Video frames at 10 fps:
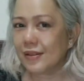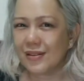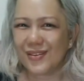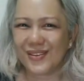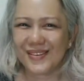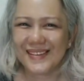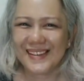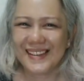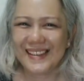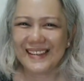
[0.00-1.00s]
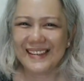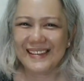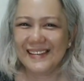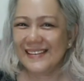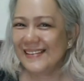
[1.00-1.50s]
eye bags ko.
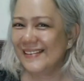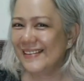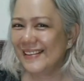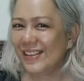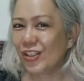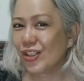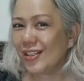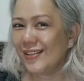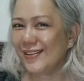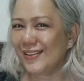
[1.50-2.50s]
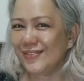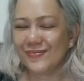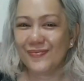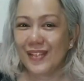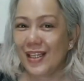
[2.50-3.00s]
See? Hindi siya
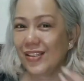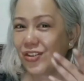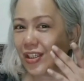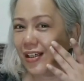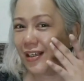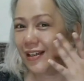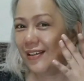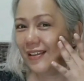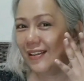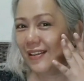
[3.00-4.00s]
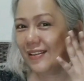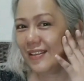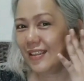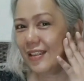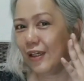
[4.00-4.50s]
ganun. Tsaka,
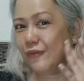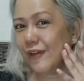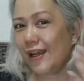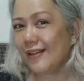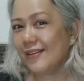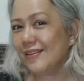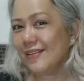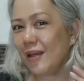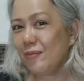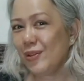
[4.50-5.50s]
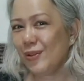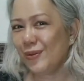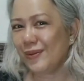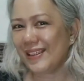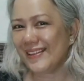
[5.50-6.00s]
see the effect? I'm
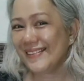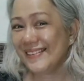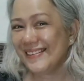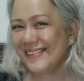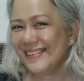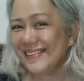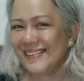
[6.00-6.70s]
glowing.